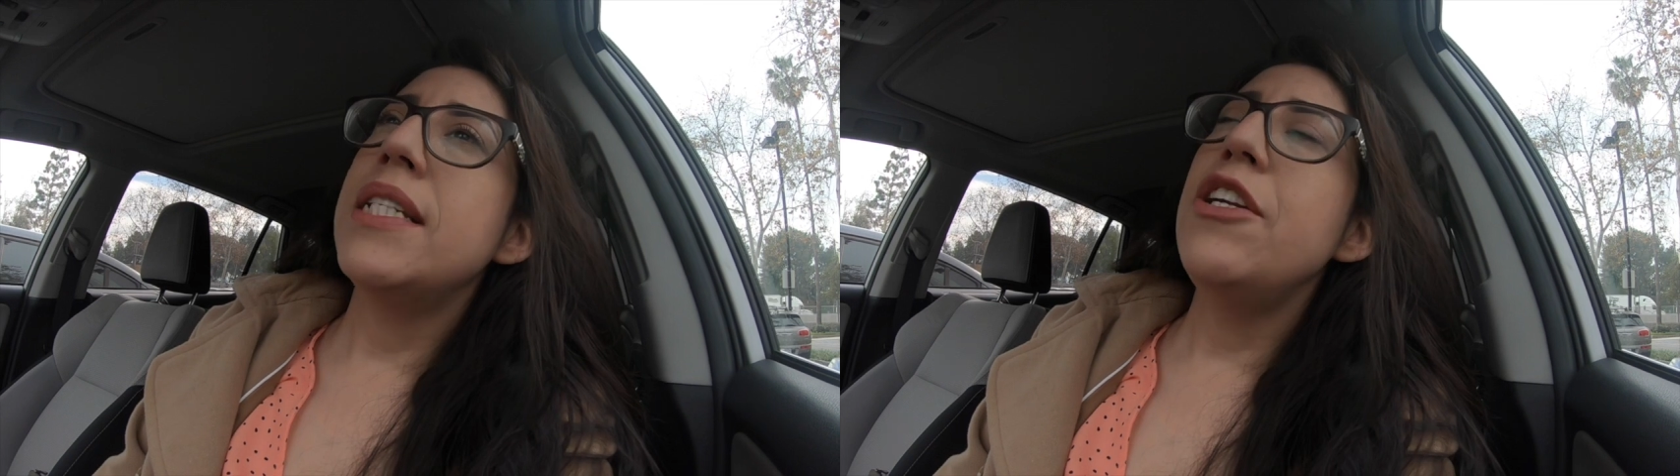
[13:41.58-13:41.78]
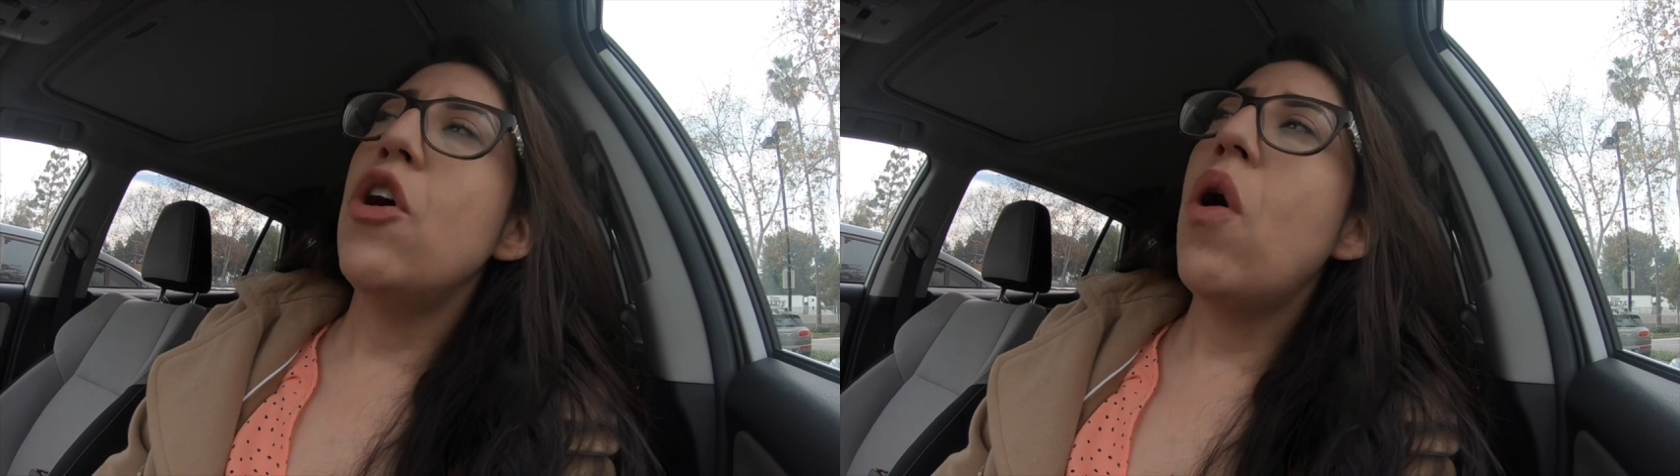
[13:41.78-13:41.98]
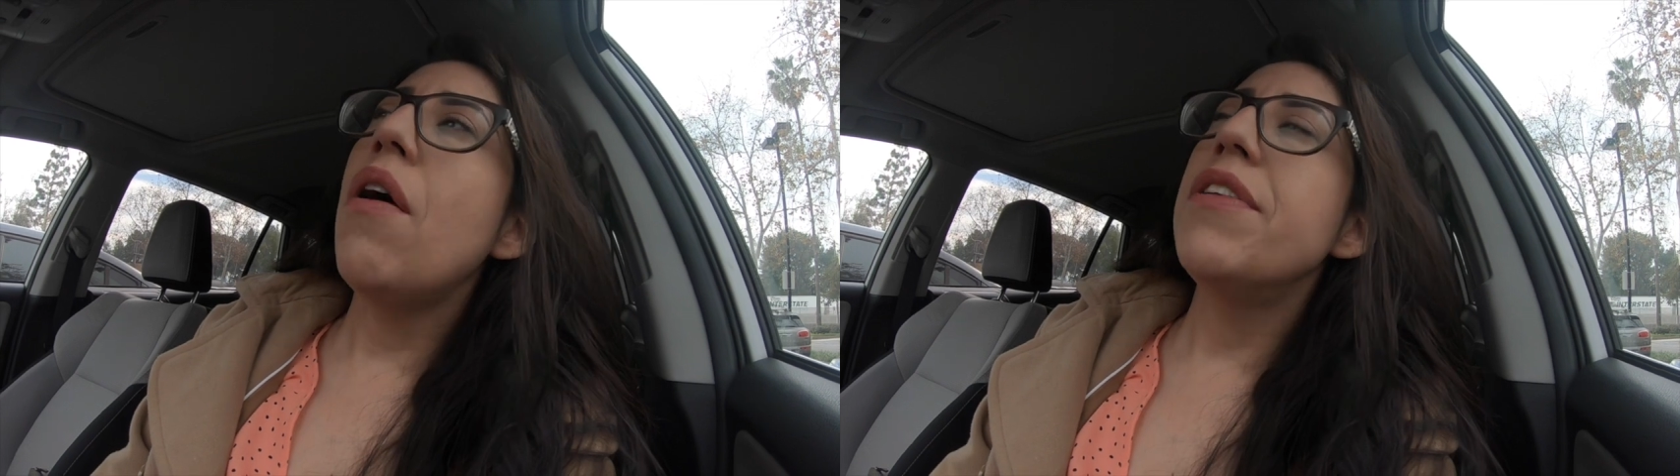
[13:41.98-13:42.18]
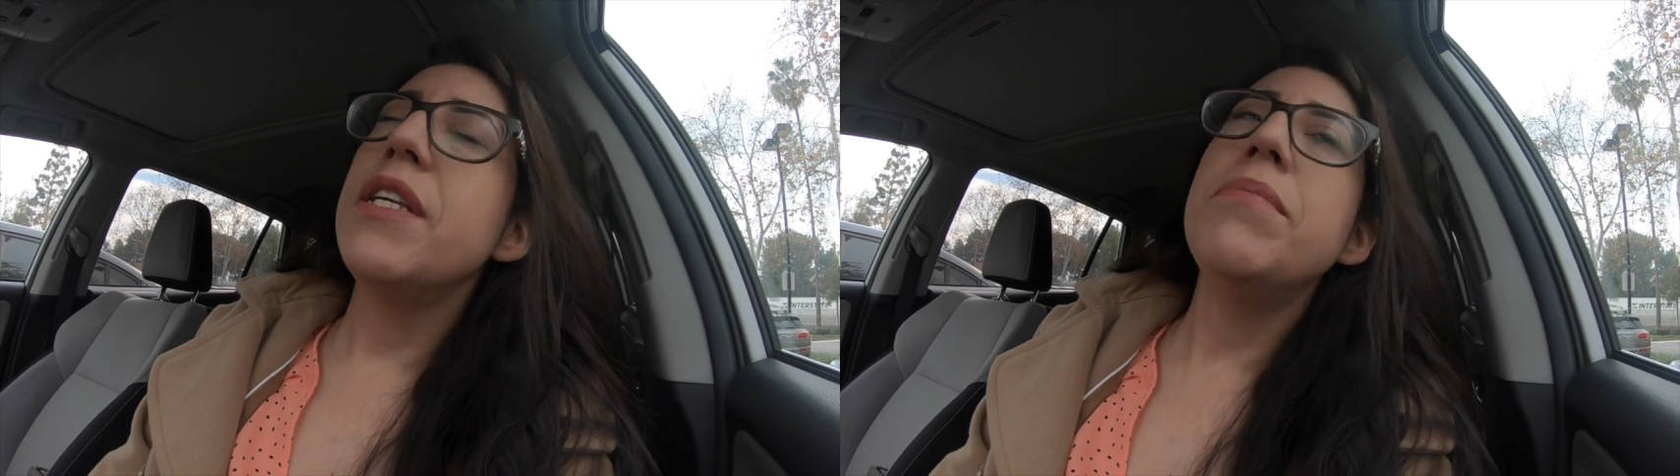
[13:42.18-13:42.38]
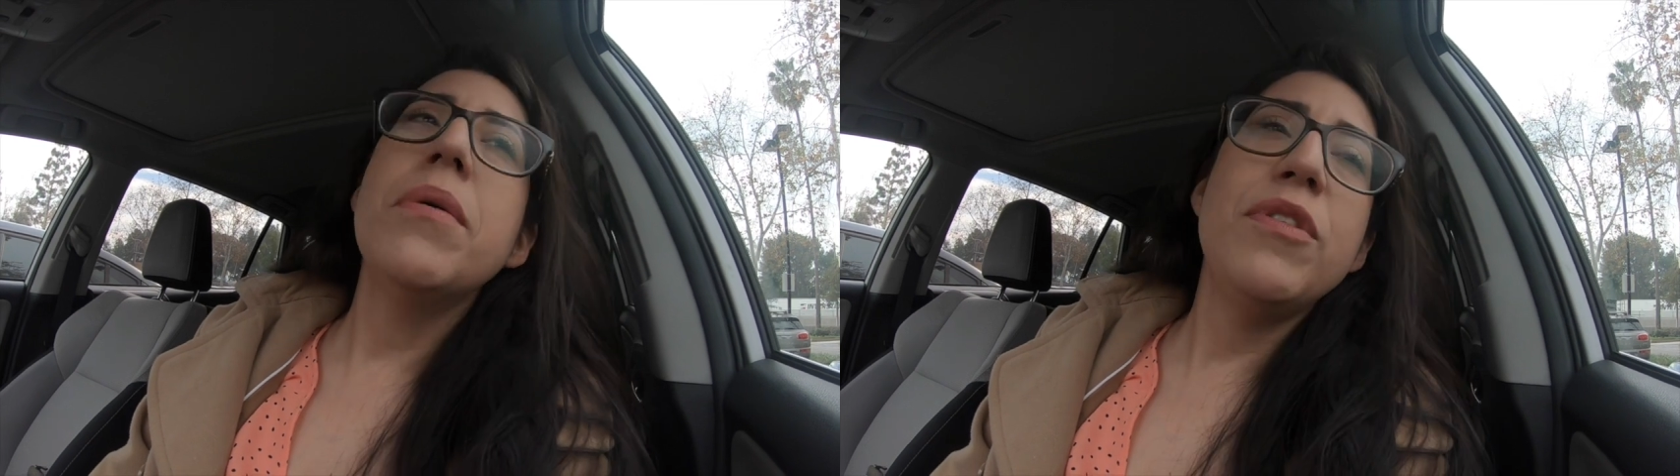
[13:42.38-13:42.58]
I know how the
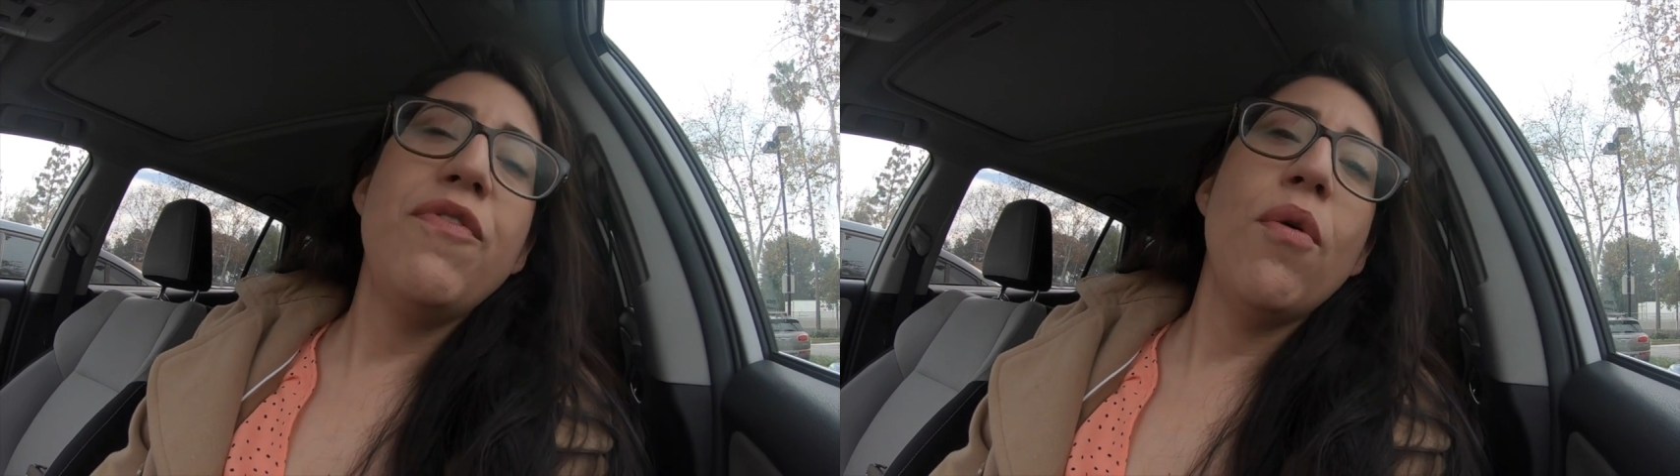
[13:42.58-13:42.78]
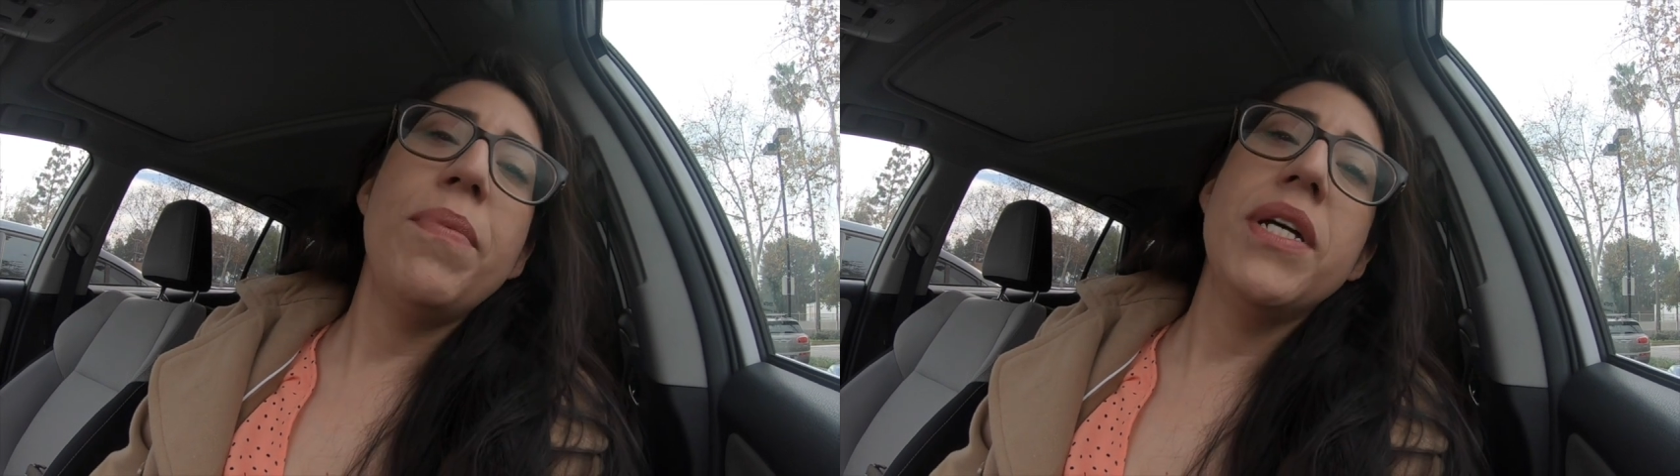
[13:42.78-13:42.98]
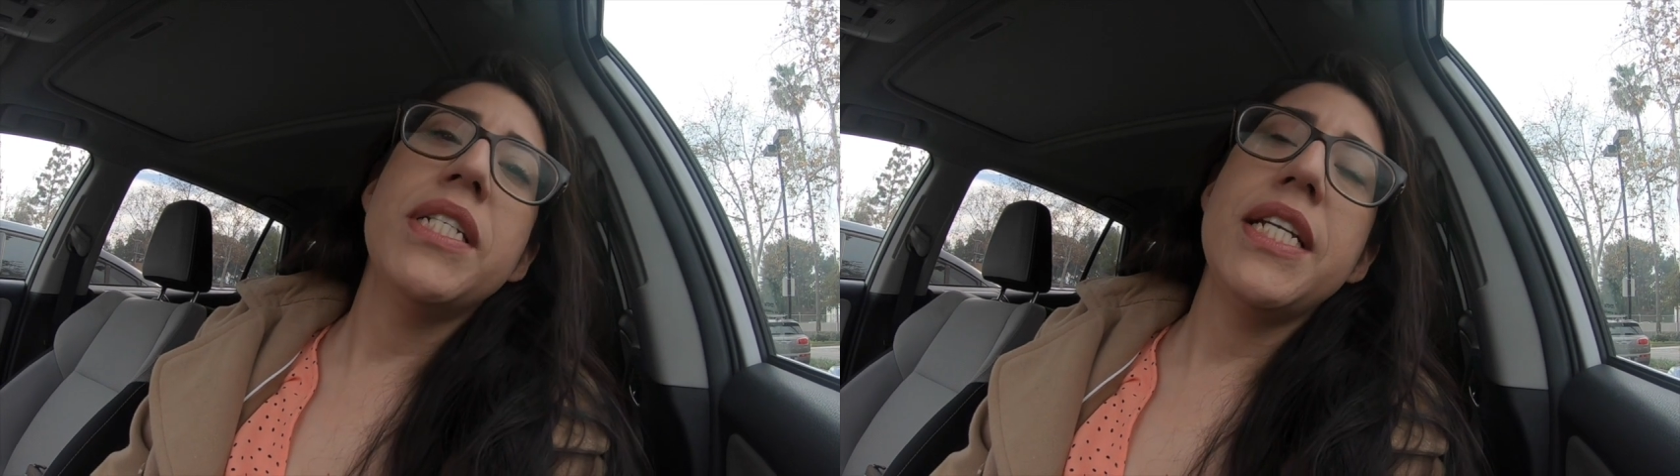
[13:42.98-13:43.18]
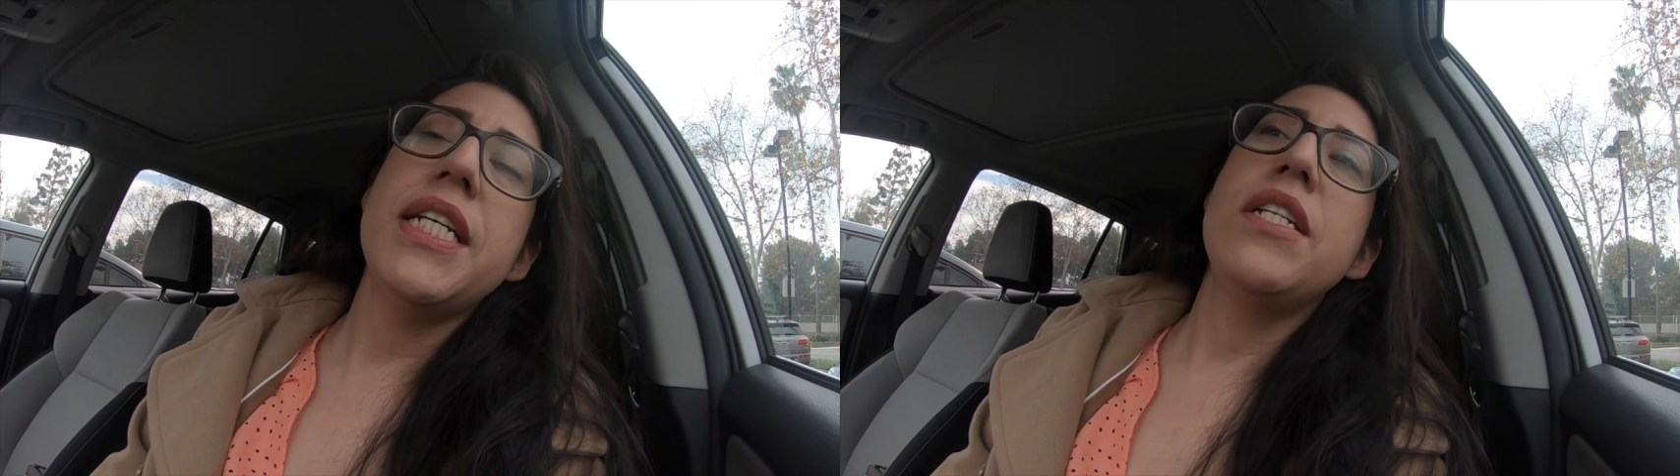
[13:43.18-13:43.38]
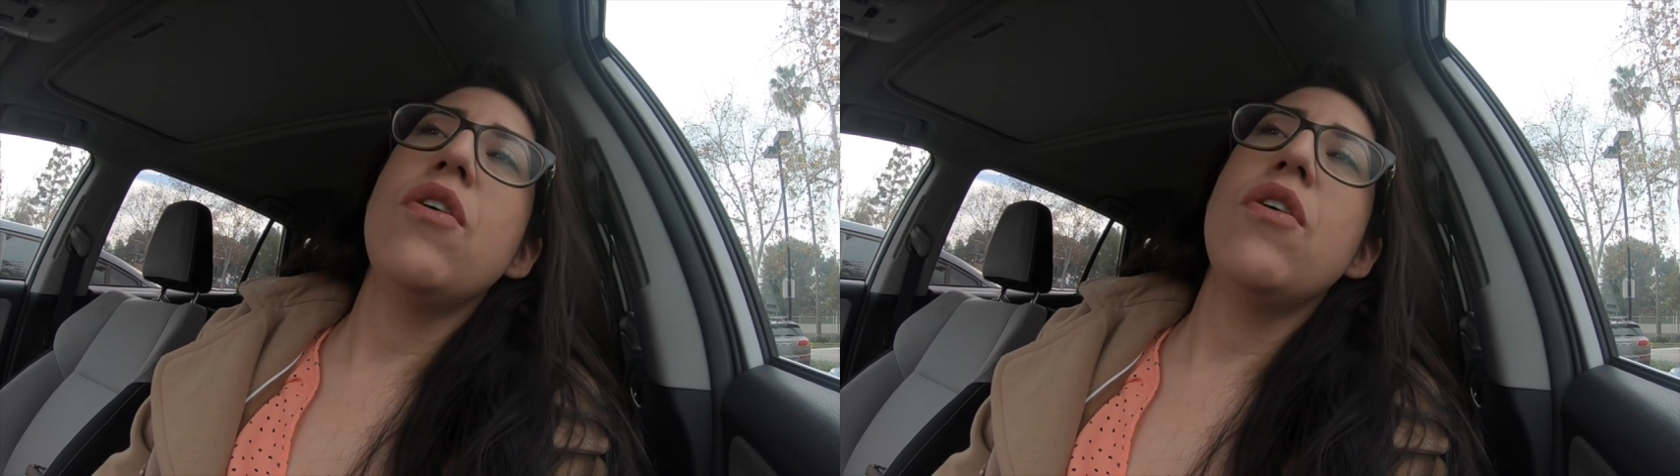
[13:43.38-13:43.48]
symptoms feel because I did